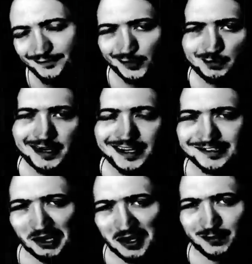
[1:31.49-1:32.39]
for being
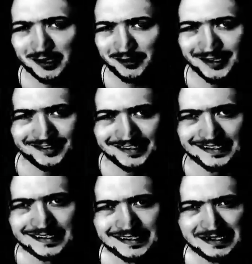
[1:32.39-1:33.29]
so immigranty.
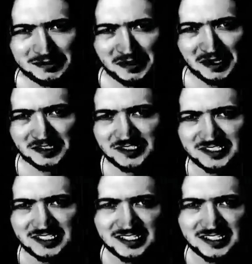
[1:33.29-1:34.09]
Gross.